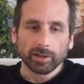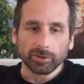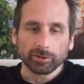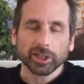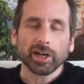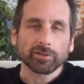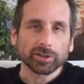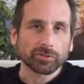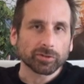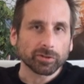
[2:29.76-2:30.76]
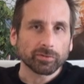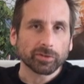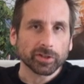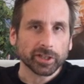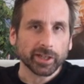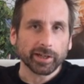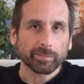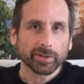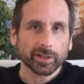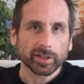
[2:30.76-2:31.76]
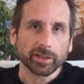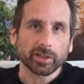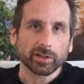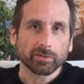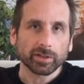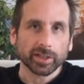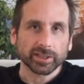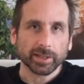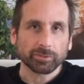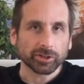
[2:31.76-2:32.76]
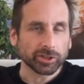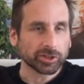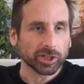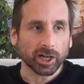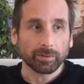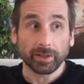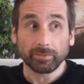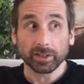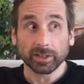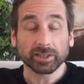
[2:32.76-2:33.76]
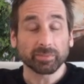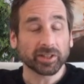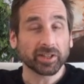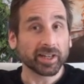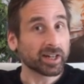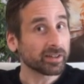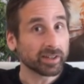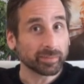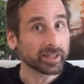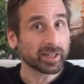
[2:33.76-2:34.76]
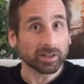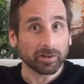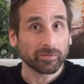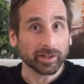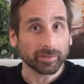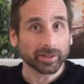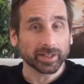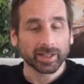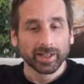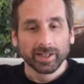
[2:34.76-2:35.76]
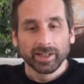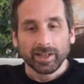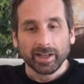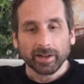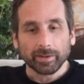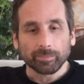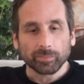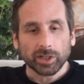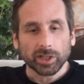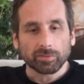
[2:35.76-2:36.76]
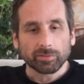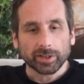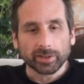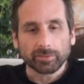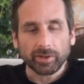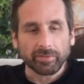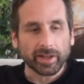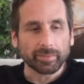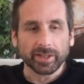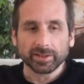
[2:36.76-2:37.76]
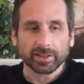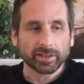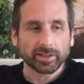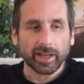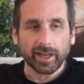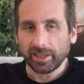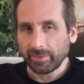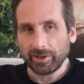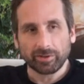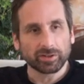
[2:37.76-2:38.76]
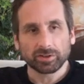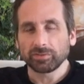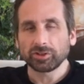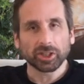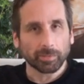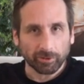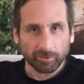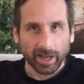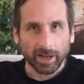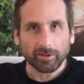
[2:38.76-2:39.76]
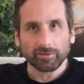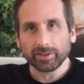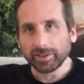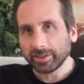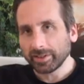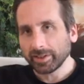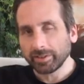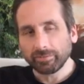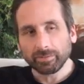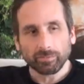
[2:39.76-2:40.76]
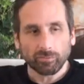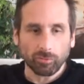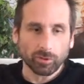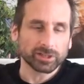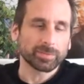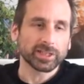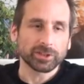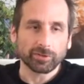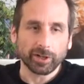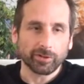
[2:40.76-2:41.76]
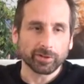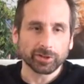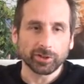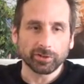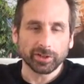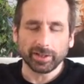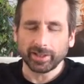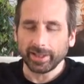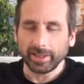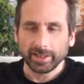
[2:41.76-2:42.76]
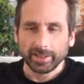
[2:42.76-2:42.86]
real challenge for the team, but they did an exceptionally good job. I mean, even Elizabeth can get on them and get off them, and when we have enemies like the handyman who can sort of jump around and from one space to another, so the